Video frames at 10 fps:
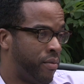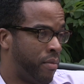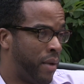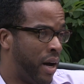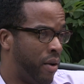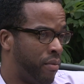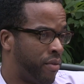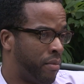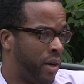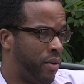from my
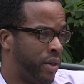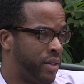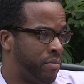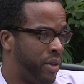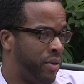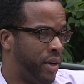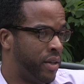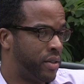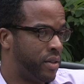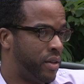own
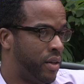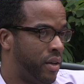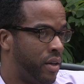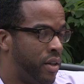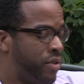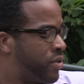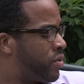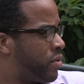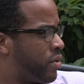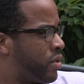experience,
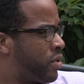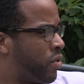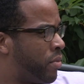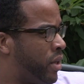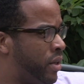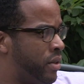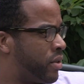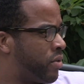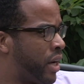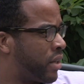there's so many
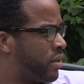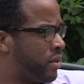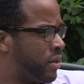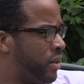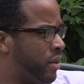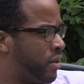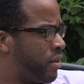distractions here.